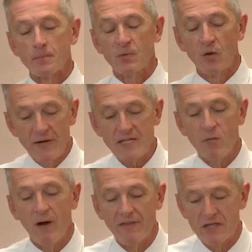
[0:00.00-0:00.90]
the reason
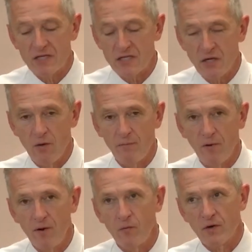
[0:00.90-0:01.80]
why this is so
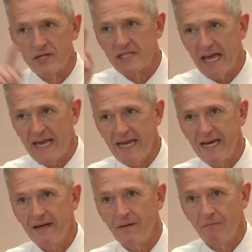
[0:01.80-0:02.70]
important, we're
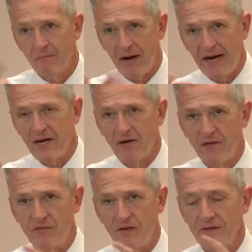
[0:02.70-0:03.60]
saying mighty
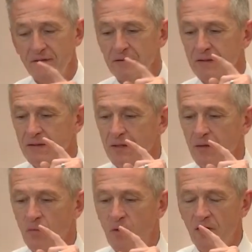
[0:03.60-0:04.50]
Griffin,
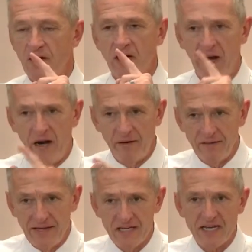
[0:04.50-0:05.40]
we're declaring
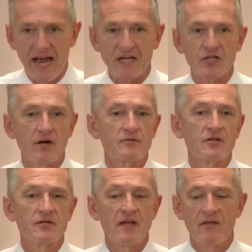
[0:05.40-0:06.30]
the exact
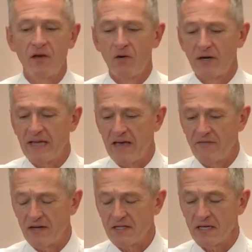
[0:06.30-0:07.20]
scriptures that the Lord gave
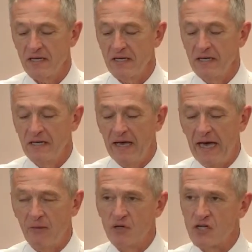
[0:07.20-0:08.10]
us,
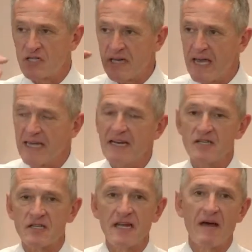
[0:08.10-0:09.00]
and we're just taking
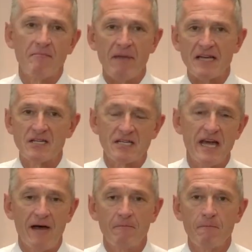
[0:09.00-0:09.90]
it step by
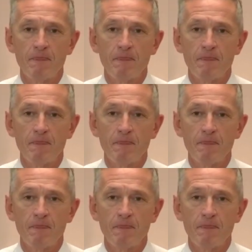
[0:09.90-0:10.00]
step.